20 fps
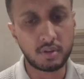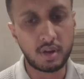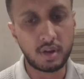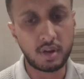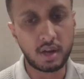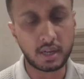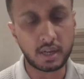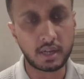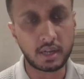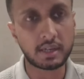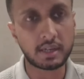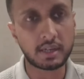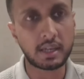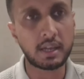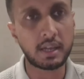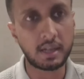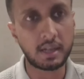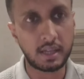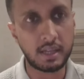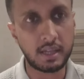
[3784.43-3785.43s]
are
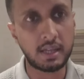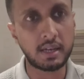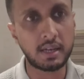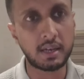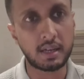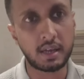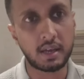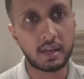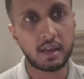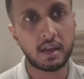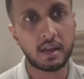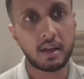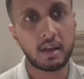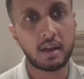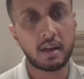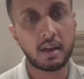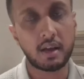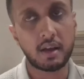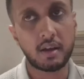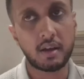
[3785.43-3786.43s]
contained in
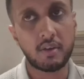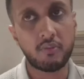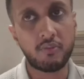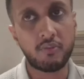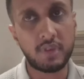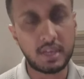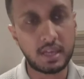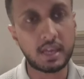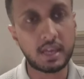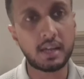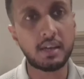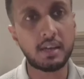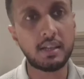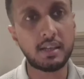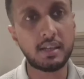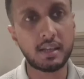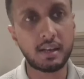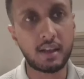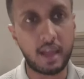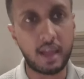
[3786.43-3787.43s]
V L
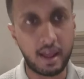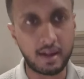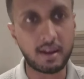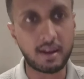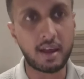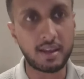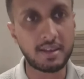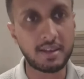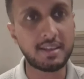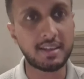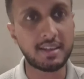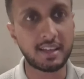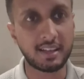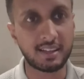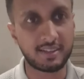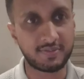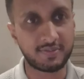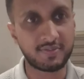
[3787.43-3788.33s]
D L and I D L,